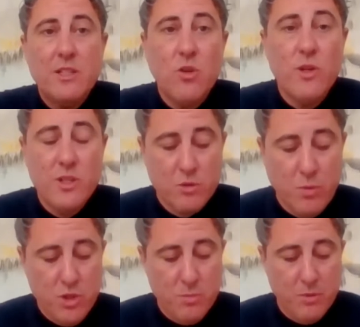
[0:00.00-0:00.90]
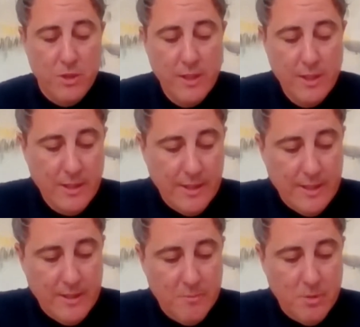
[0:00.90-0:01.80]
honest as possible,
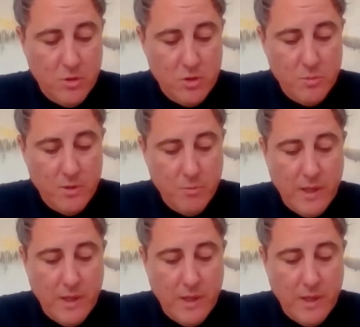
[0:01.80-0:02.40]
because we